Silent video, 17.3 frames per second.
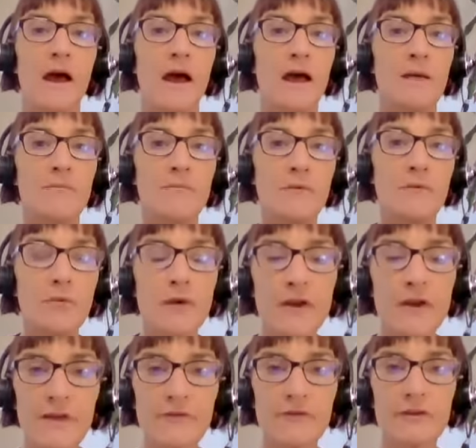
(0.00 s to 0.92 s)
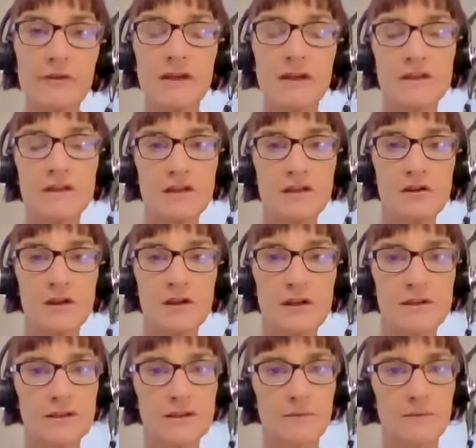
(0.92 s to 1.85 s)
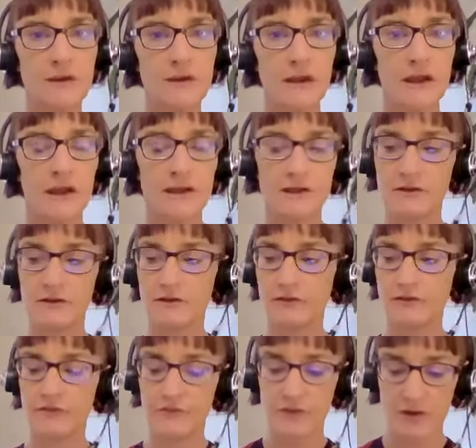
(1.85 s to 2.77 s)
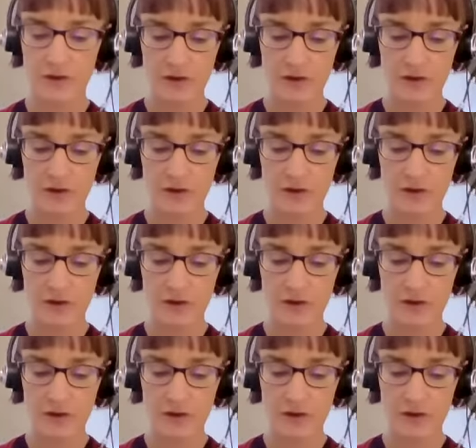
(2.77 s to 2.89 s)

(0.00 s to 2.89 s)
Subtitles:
But whatever it is, you need some kind of